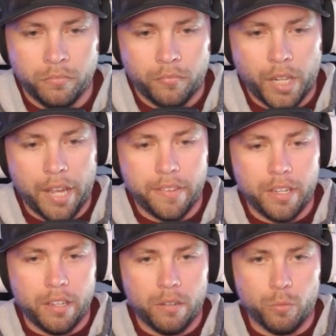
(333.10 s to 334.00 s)
and
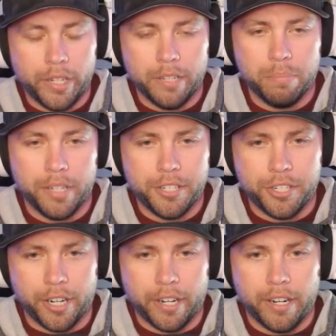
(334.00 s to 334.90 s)
then we can play
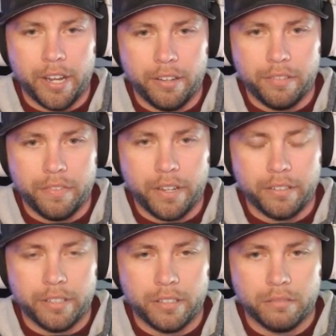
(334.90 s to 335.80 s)
Juggernaut on the final turn.